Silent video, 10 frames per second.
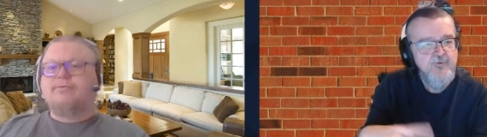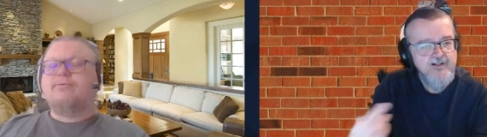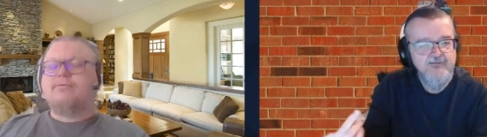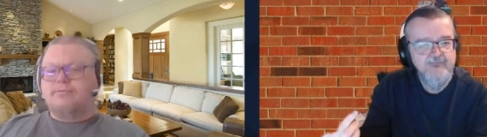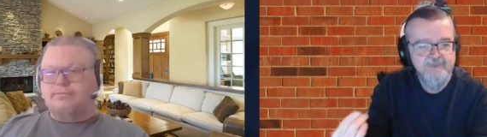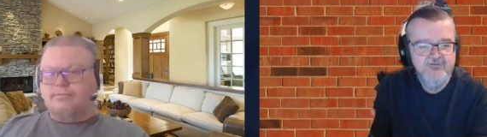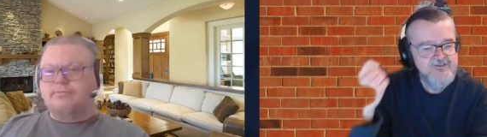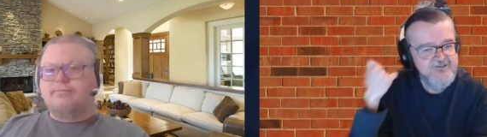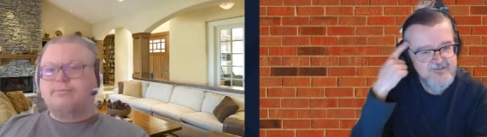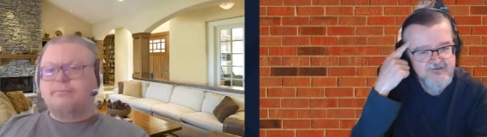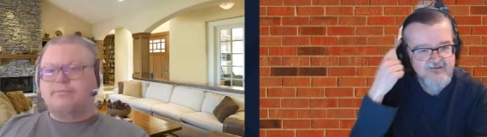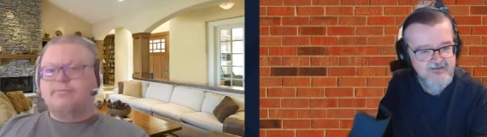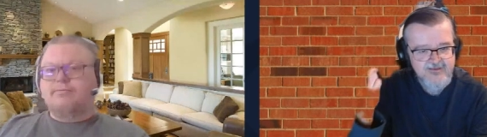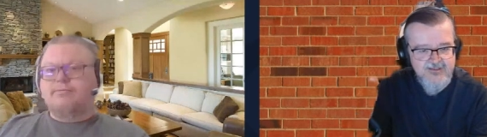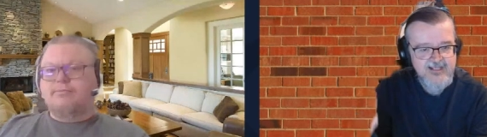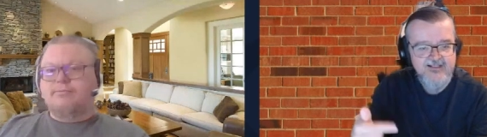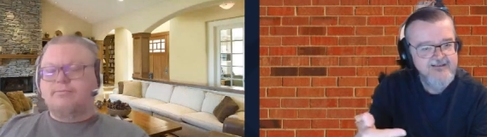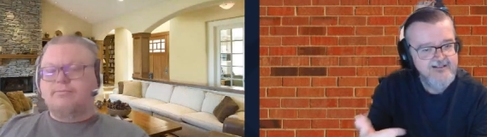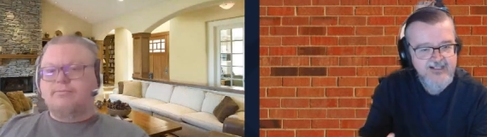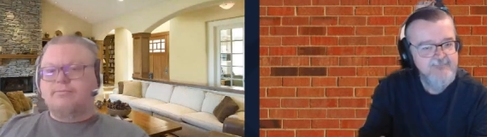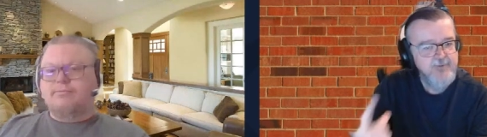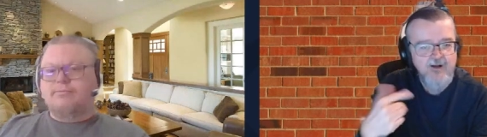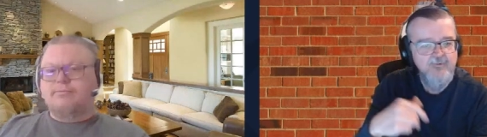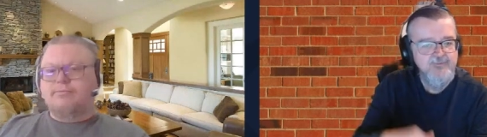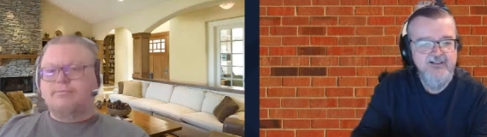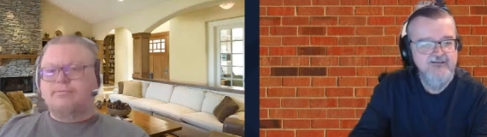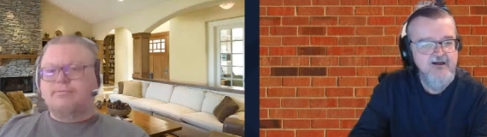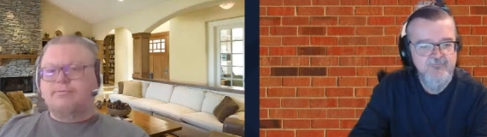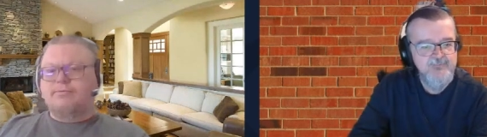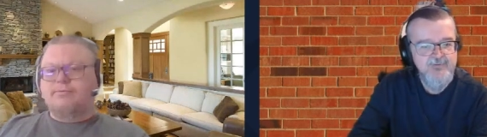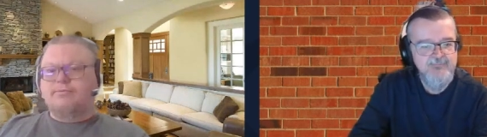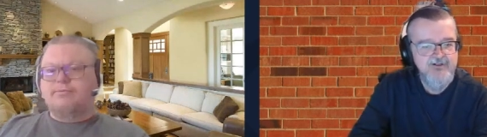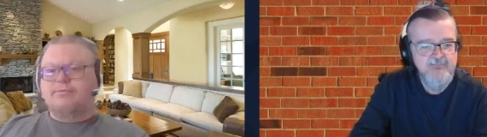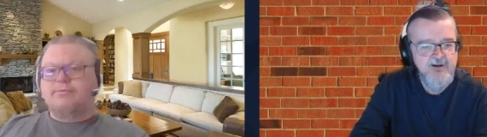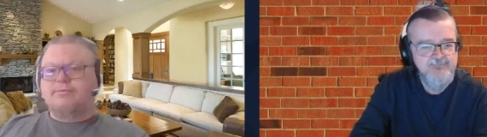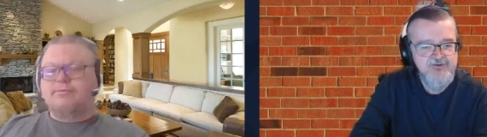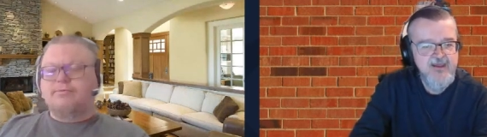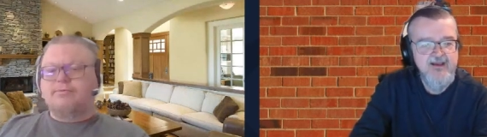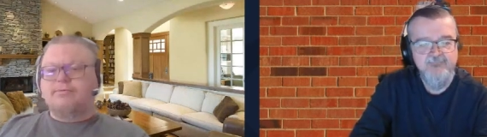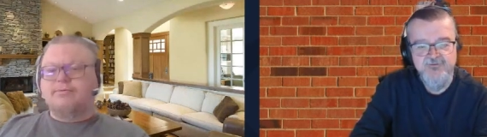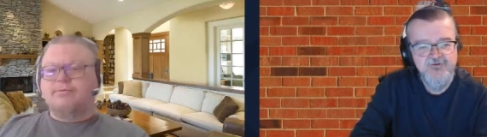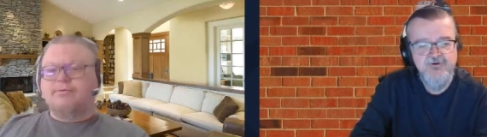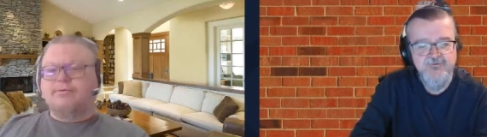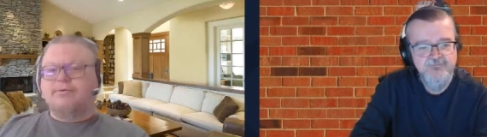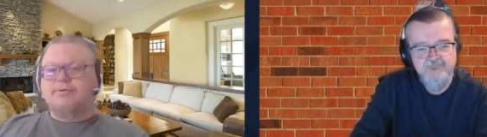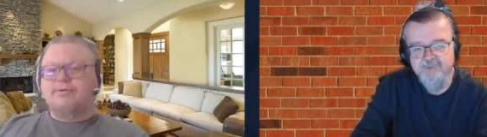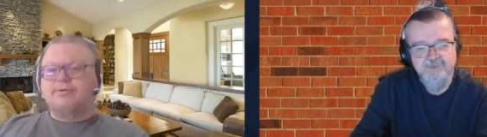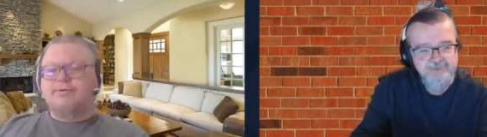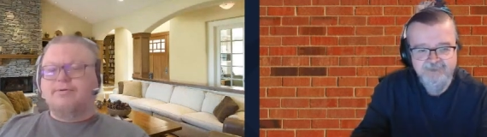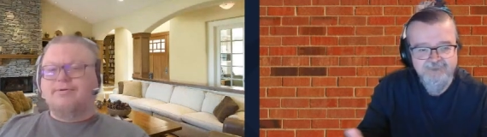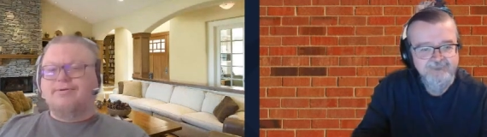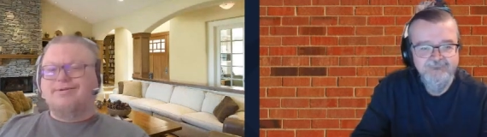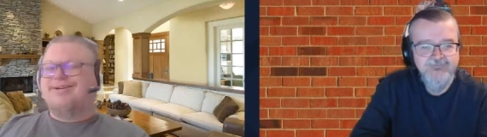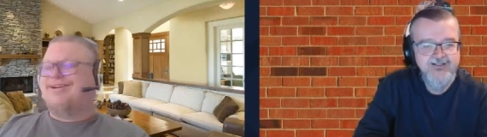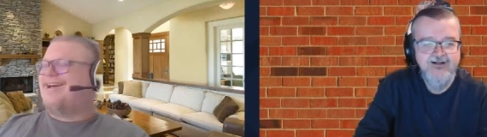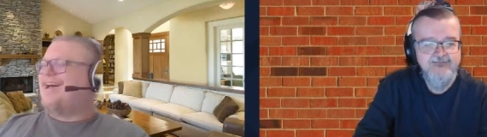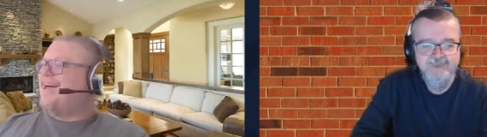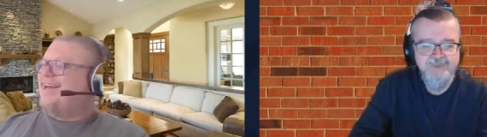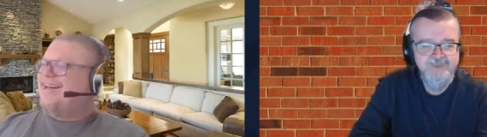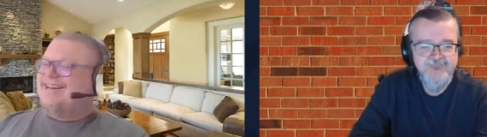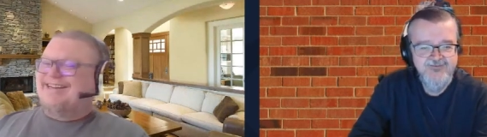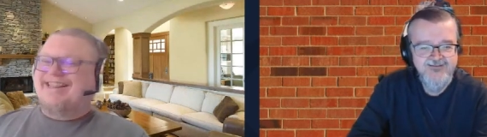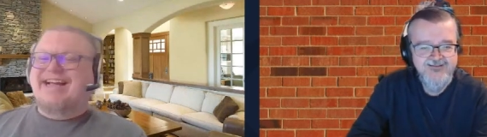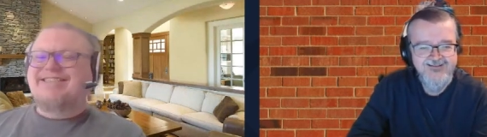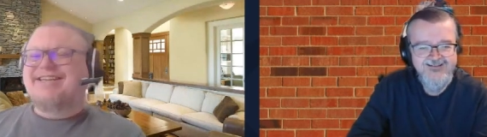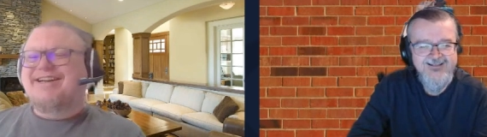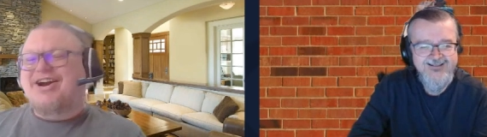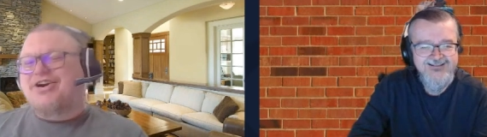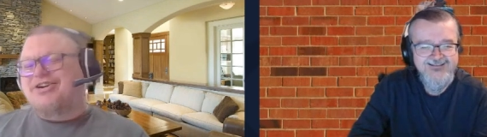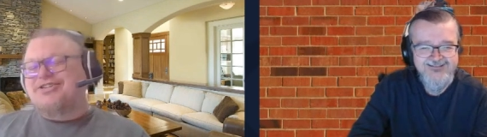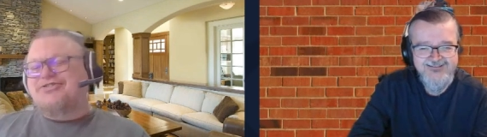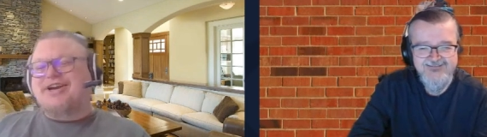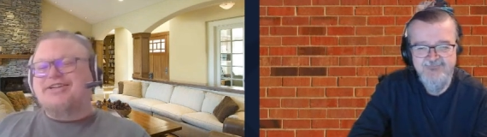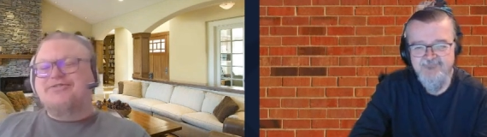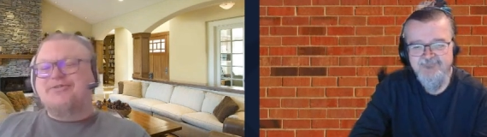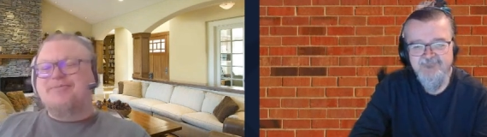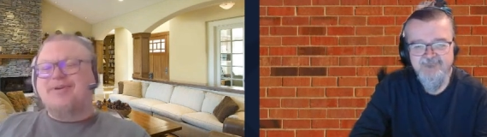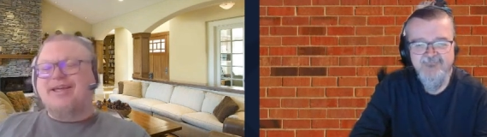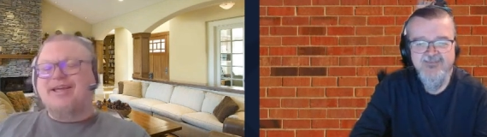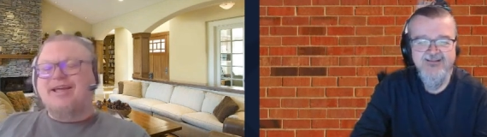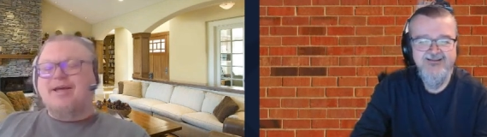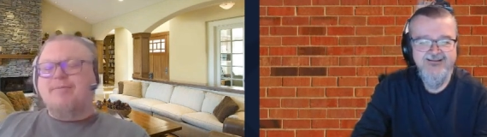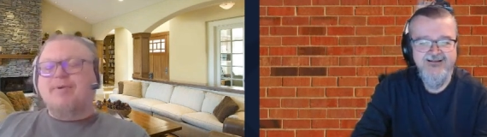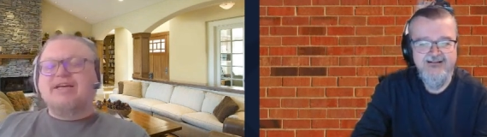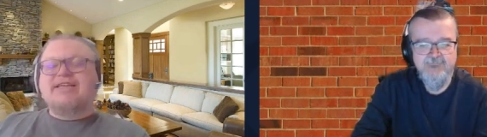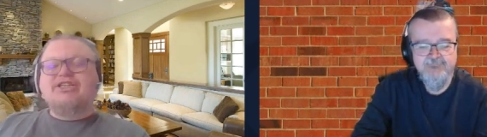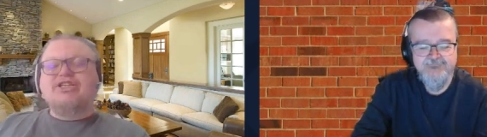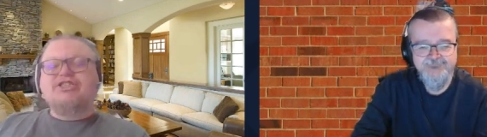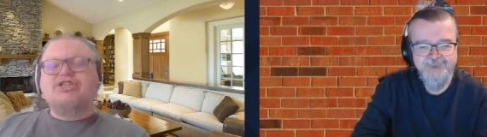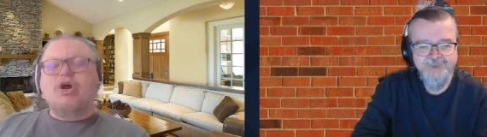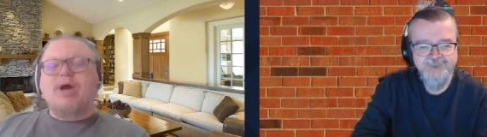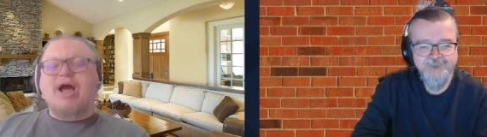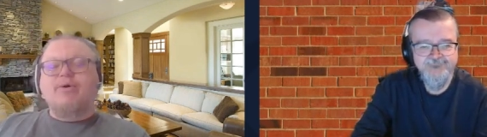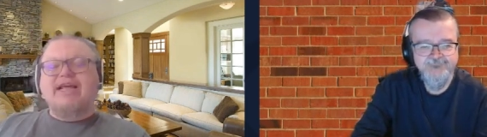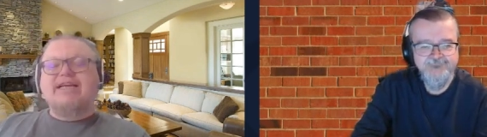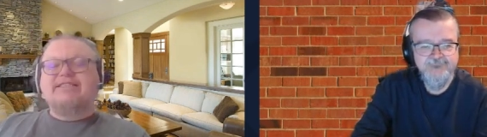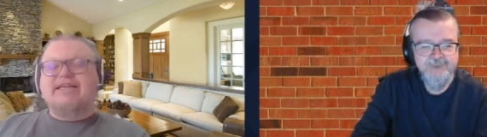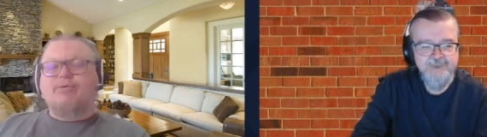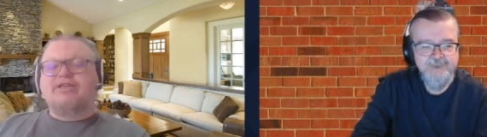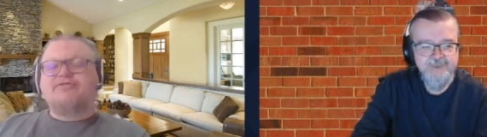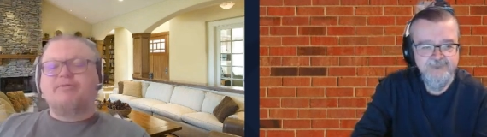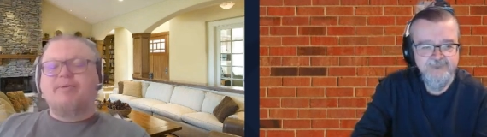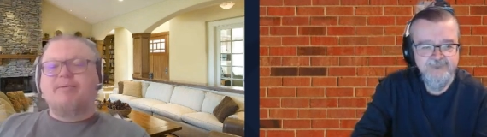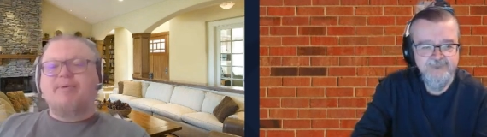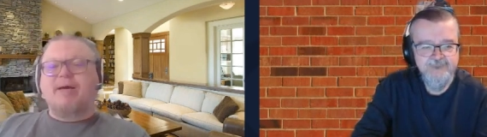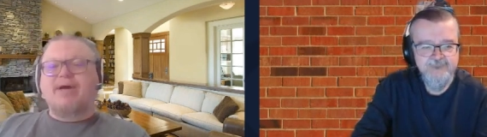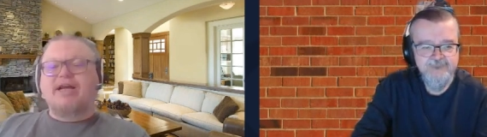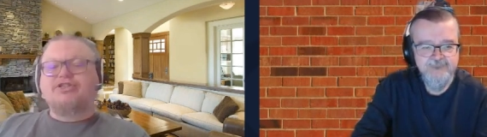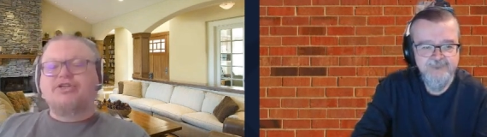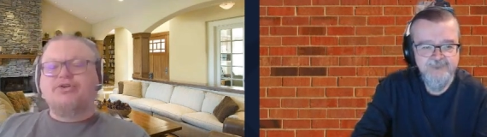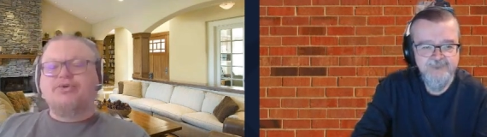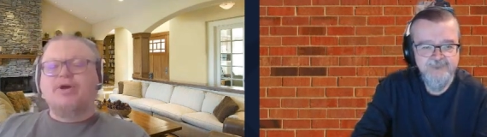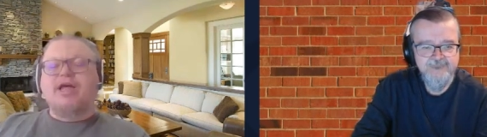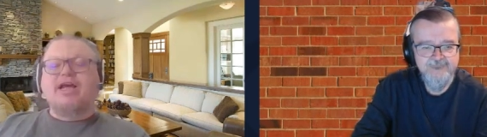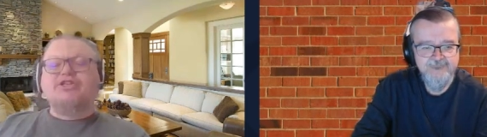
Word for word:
Speaker 1: Well, just think that they probably love when people come up to them. So you know,
Speaker 2: uh, that's a harder stretch for me because yeah. I just know how easy it was for me at Bet Bash 2 because